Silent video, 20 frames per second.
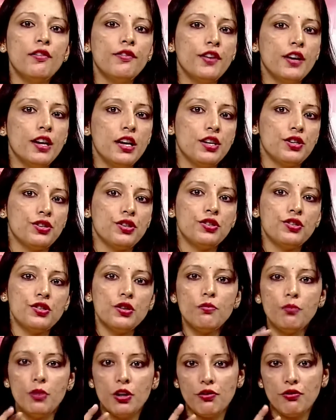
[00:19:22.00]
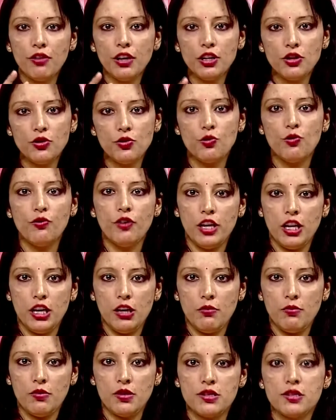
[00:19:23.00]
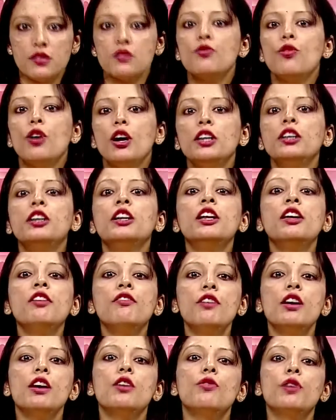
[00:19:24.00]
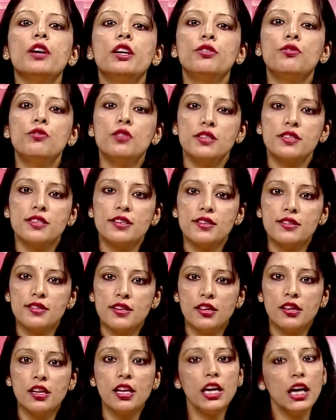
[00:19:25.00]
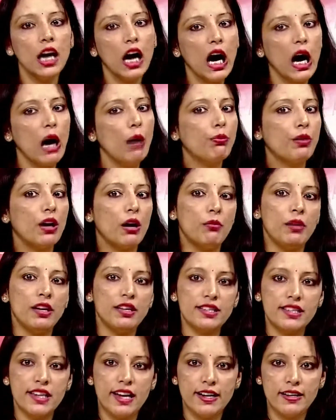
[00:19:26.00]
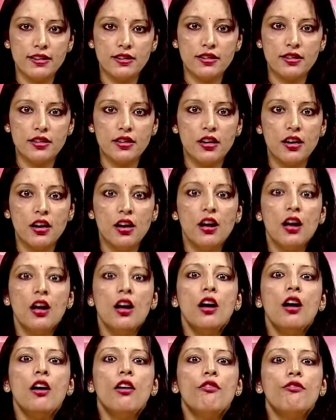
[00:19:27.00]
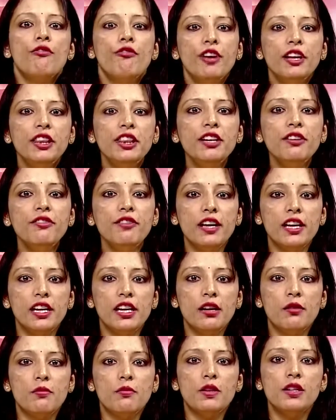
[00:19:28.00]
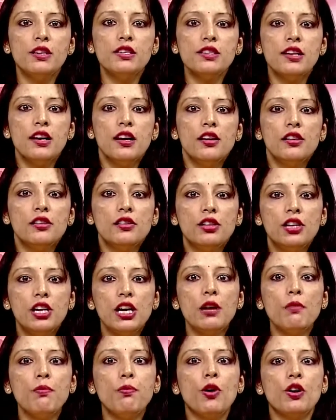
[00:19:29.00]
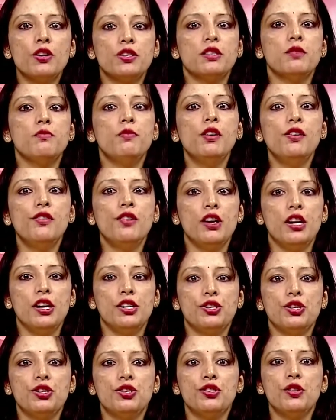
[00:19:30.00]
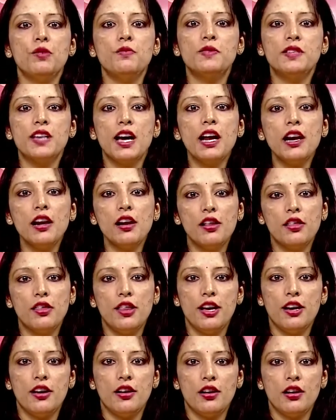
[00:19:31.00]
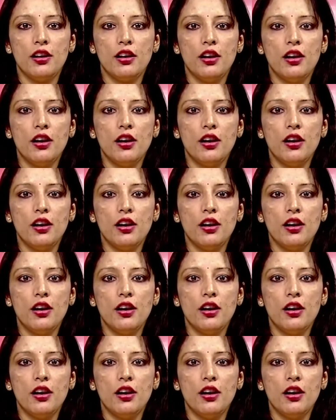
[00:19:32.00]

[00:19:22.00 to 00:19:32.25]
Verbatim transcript: of relationship between two variables. Quantity we are going to discuss in the upcoming slides. With the variables three possible relationships are there.